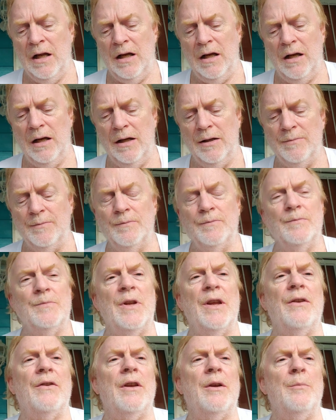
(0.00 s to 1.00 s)
Um,
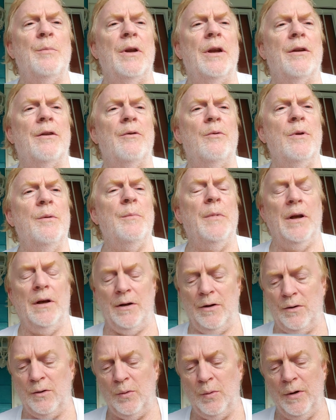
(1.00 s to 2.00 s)
they sent me a
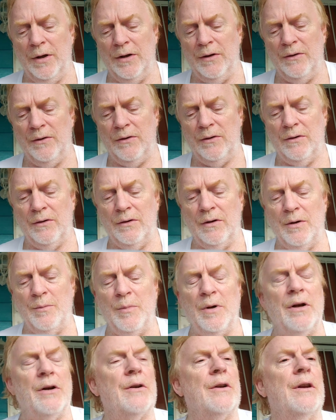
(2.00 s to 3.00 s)
three-minute quiz,
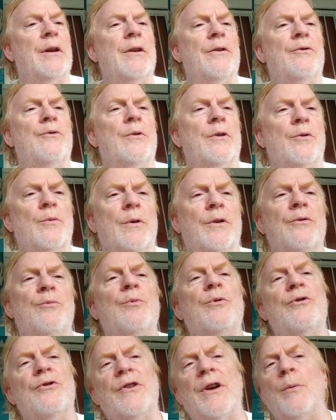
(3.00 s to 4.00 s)
American history quiz,
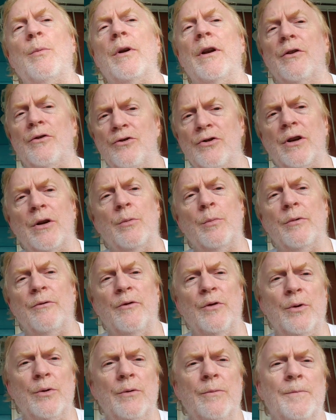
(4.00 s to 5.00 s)
which I want to share with
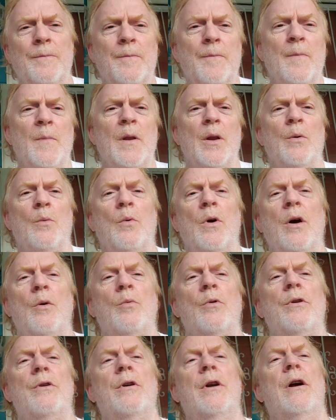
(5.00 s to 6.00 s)
you while
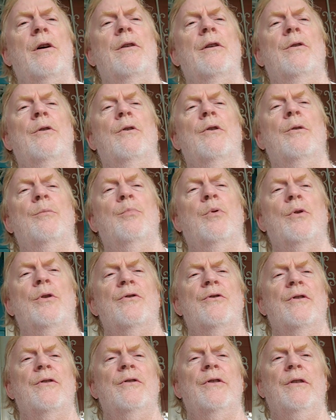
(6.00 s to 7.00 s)
we're out here on the porch
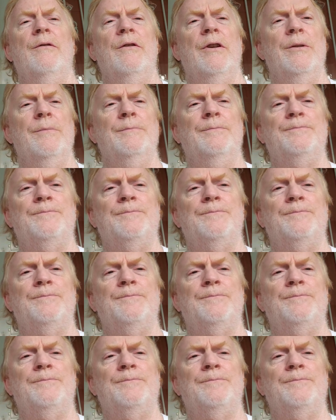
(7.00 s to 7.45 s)
this evening.